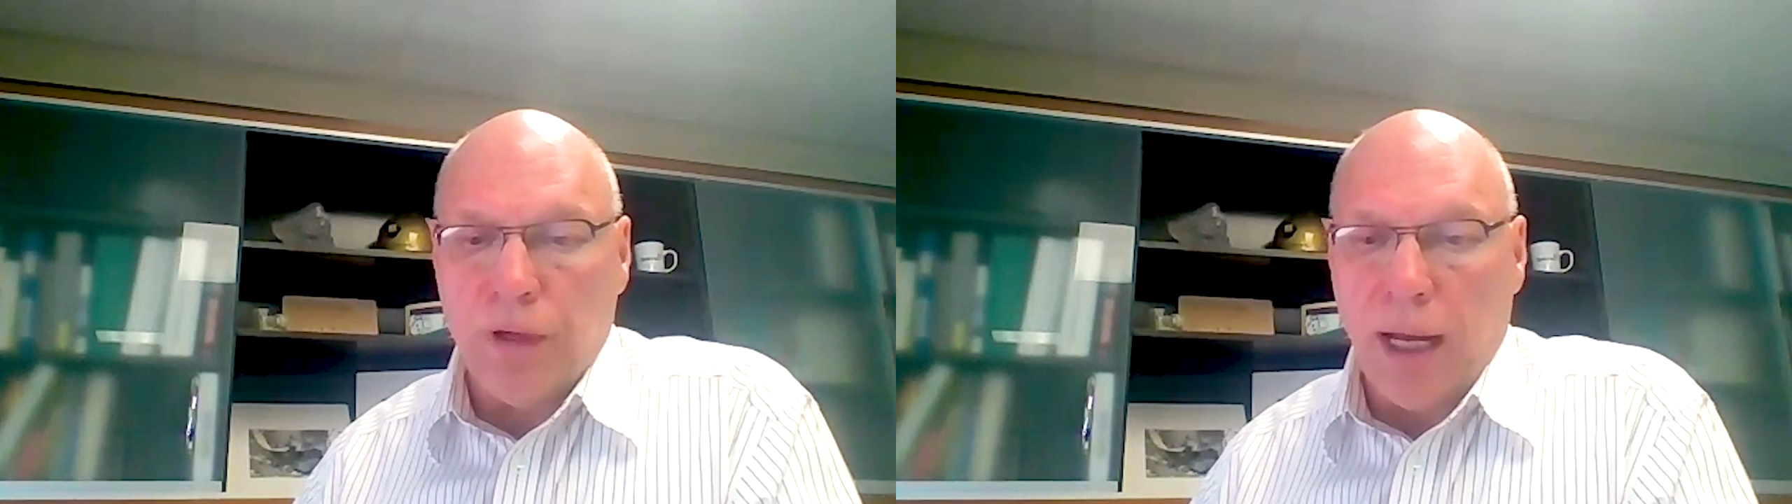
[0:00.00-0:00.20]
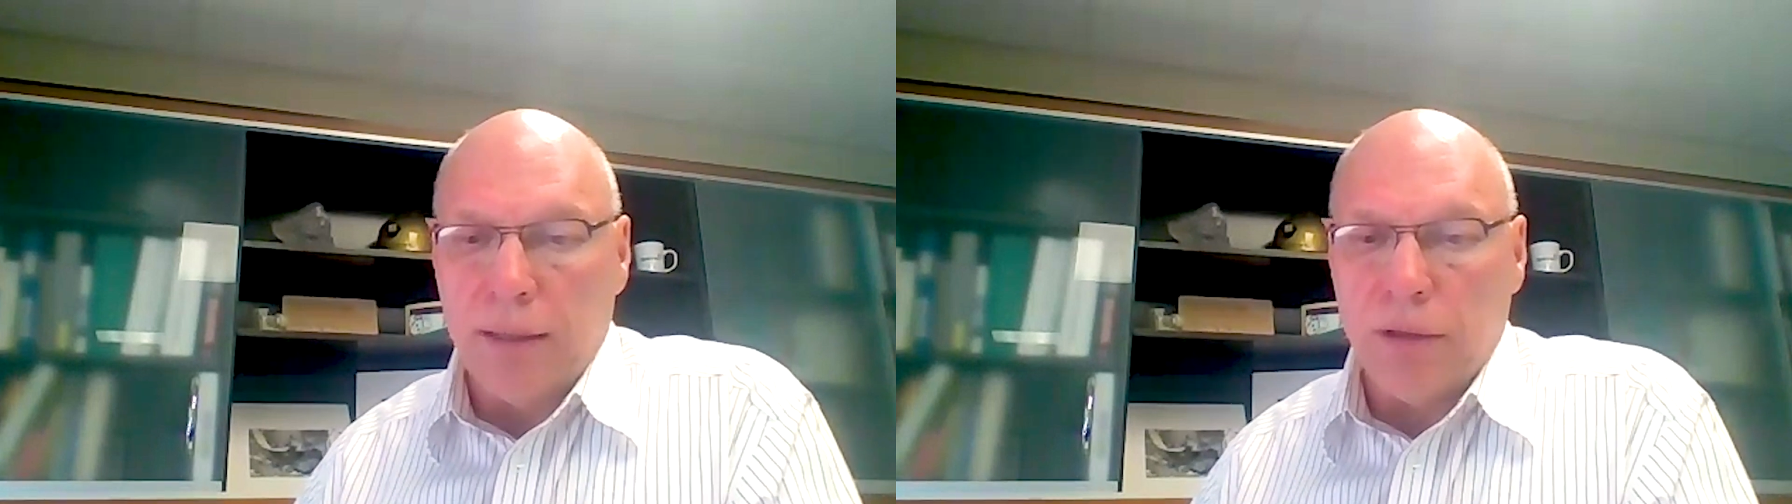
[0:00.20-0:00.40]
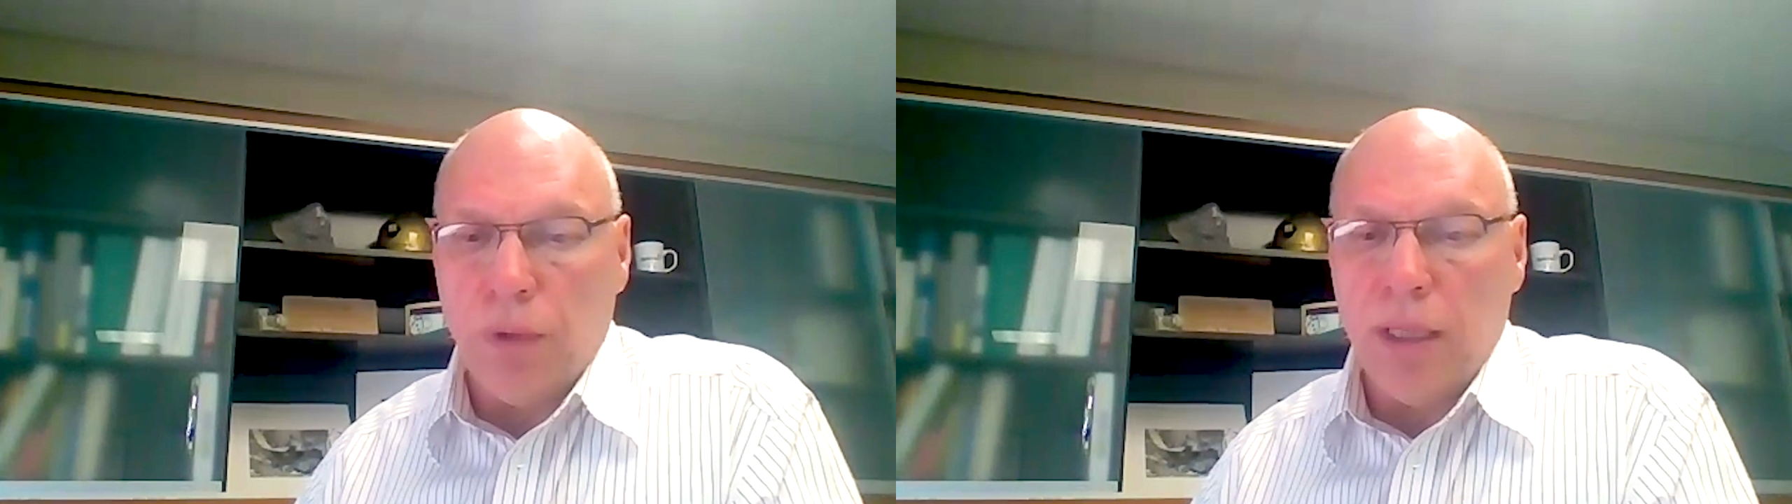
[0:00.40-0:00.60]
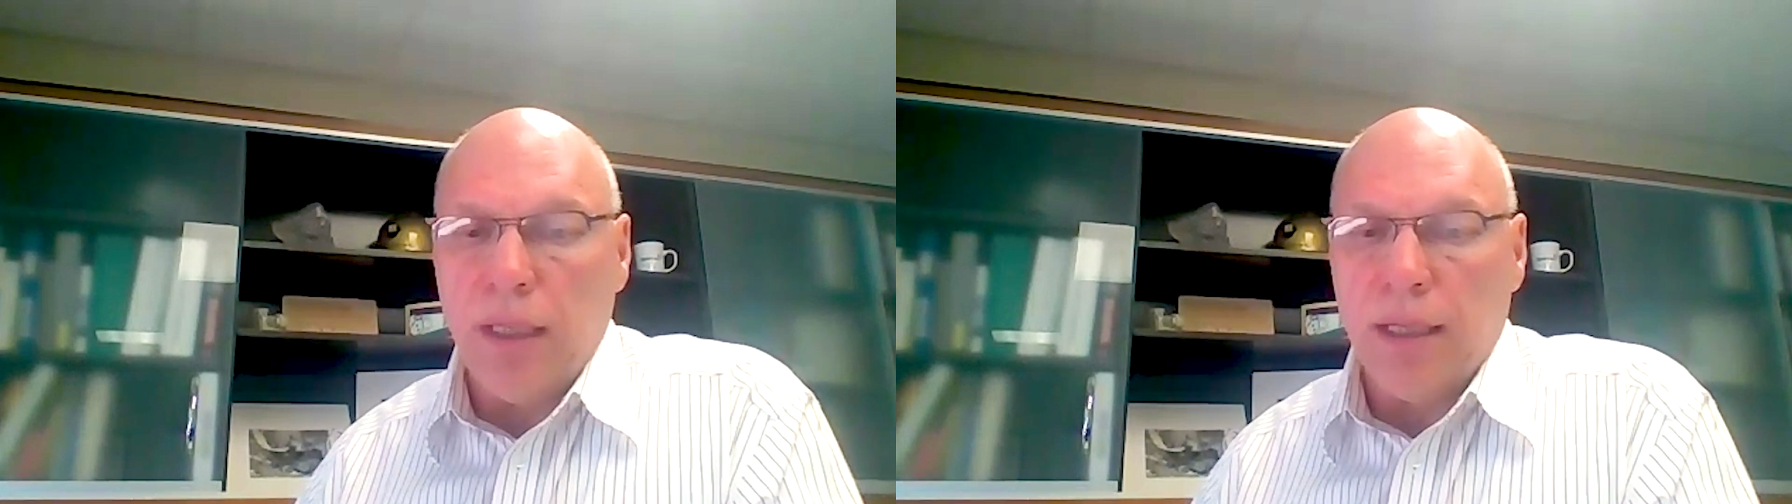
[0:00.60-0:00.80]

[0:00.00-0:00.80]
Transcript: got to really